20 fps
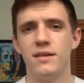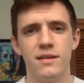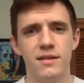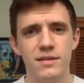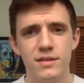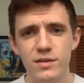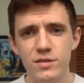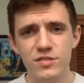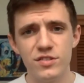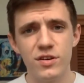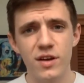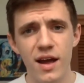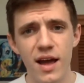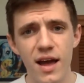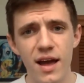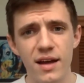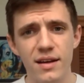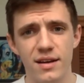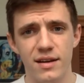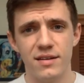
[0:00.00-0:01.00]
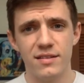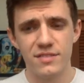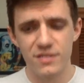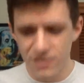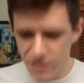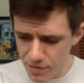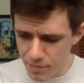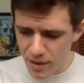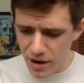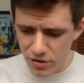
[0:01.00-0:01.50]
Use your head.
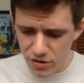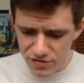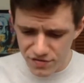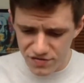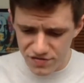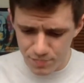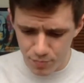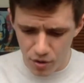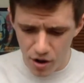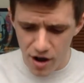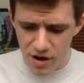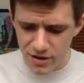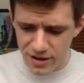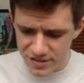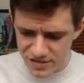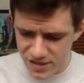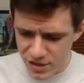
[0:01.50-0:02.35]
The amount of progress